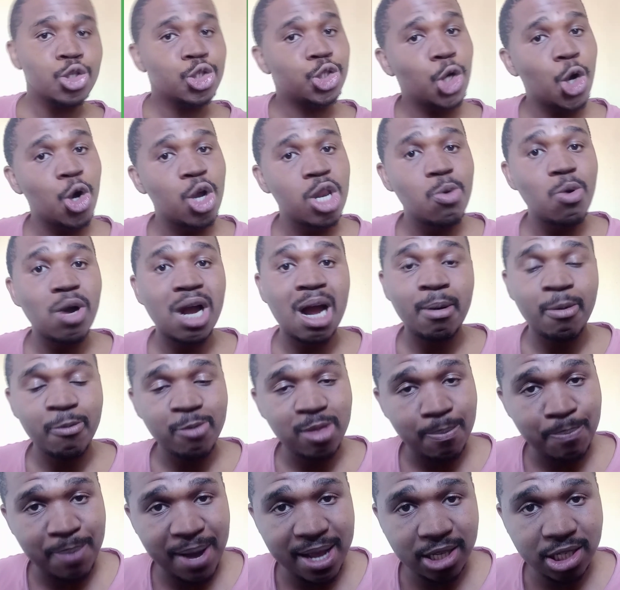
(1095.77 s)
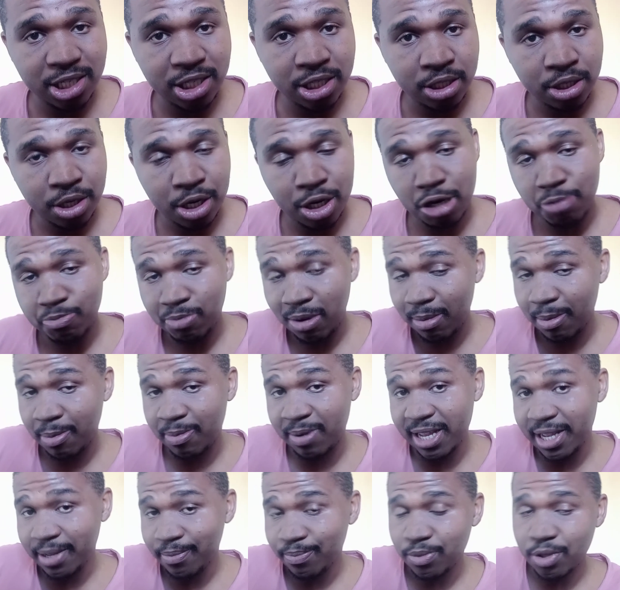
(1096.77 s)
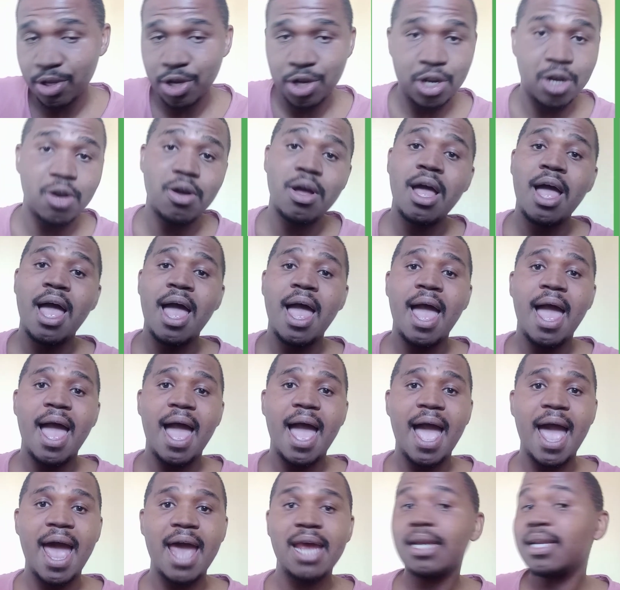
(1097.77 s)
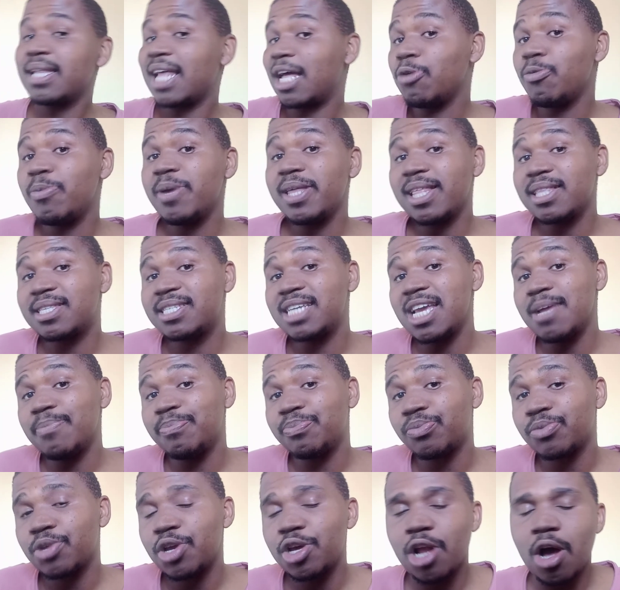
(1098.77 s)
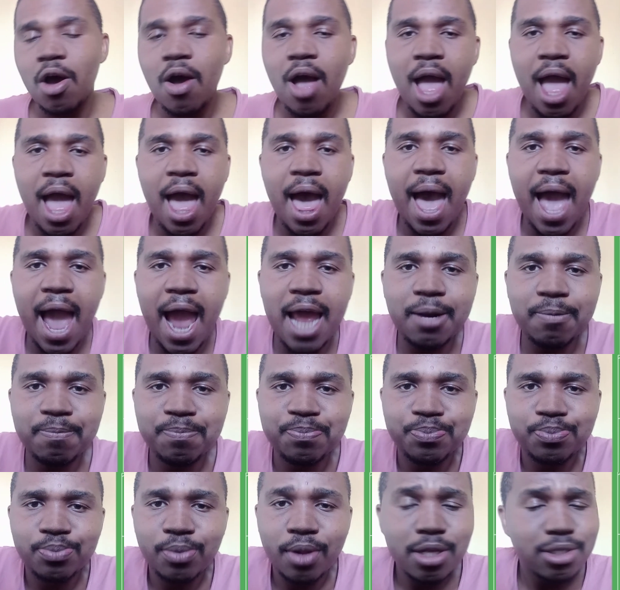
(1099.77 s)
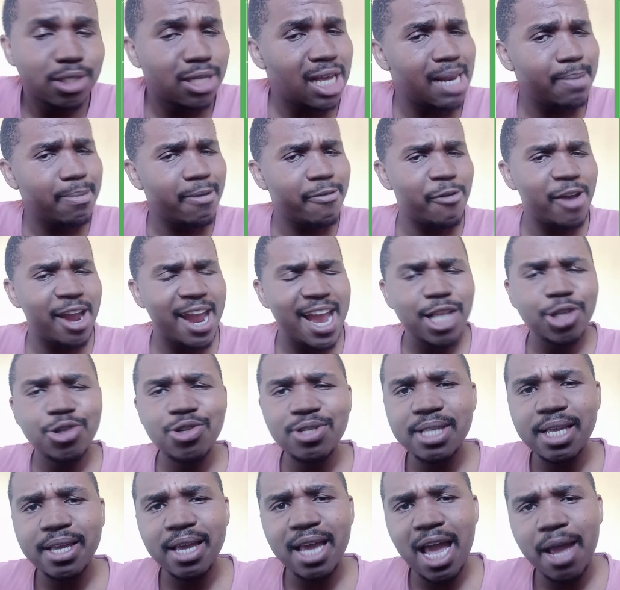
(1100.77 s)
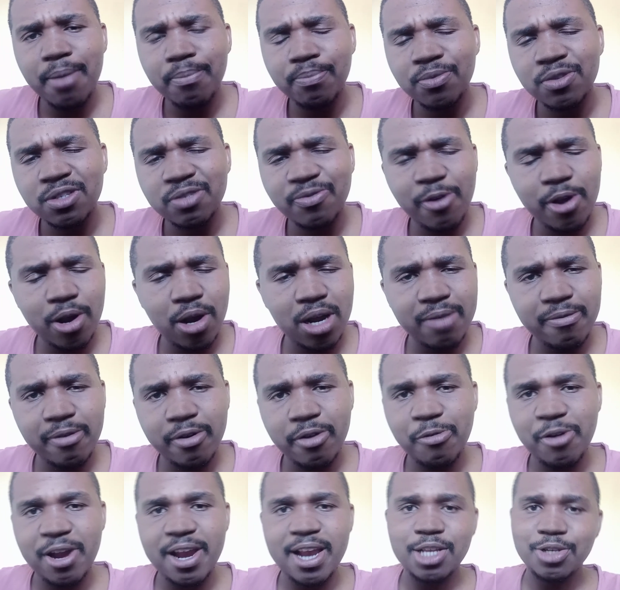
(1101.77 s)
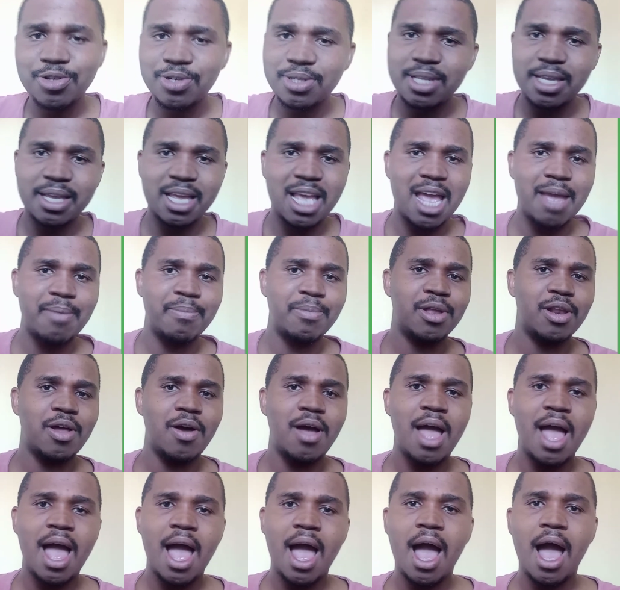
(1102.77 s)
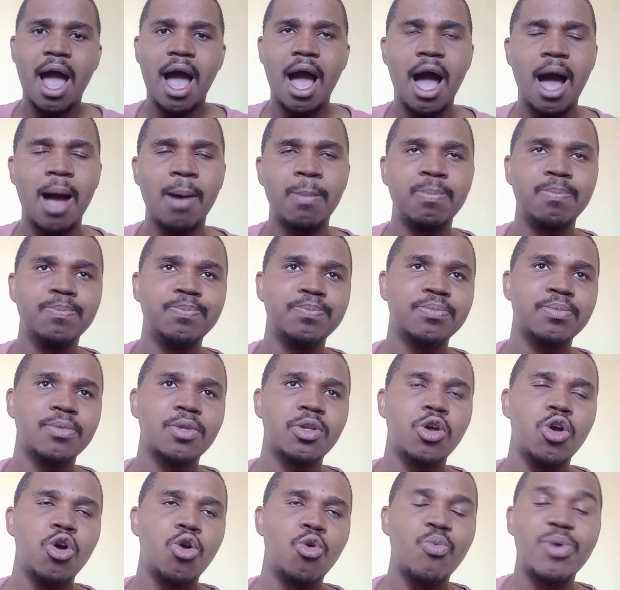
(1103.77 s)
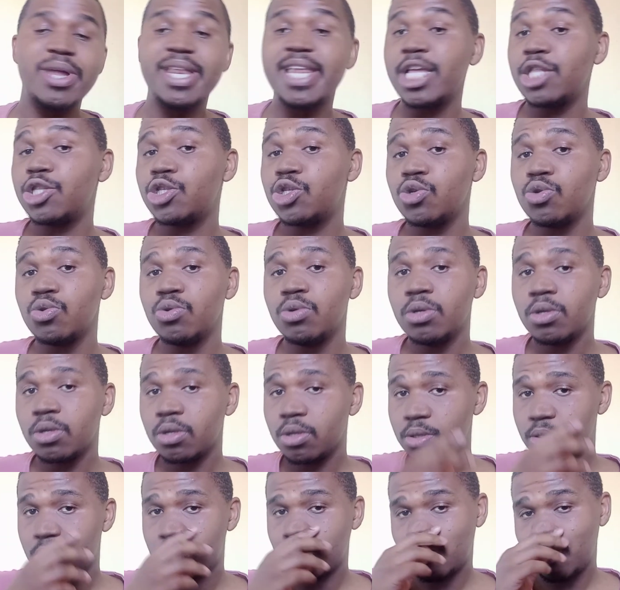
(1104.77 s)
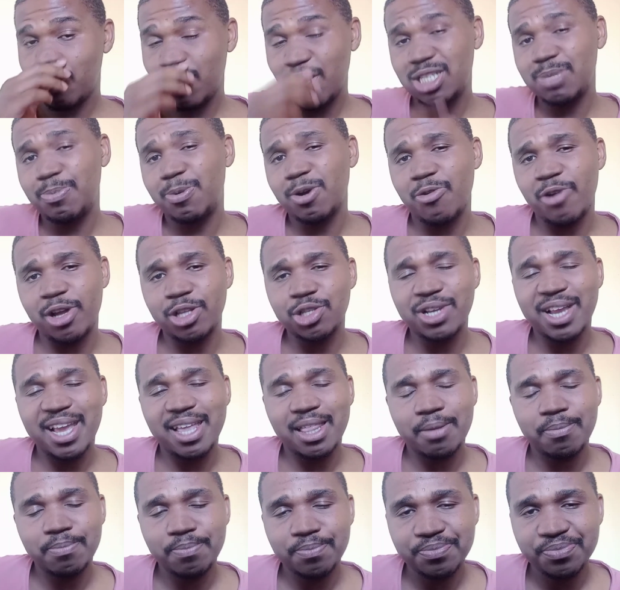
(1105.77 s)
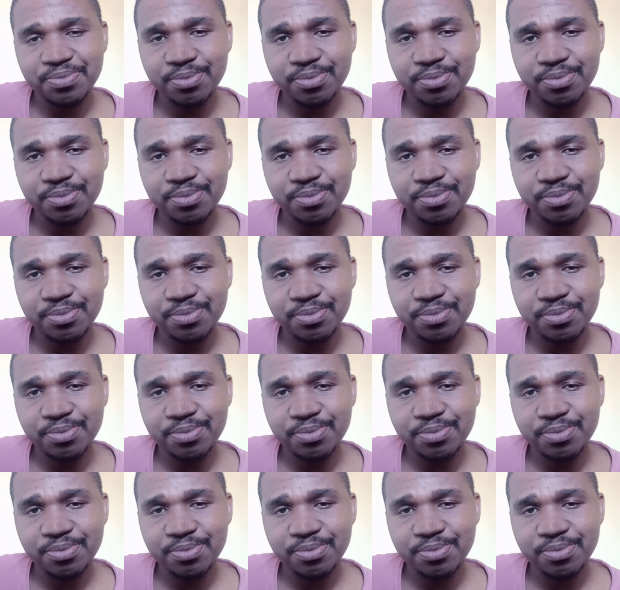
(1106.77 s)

Tony will come off the bench, you know, probably, you know. And that'll be the team, you know. And it's going to be a very interesting game. It's going to be a very interesting game, you know. We need to put a run together.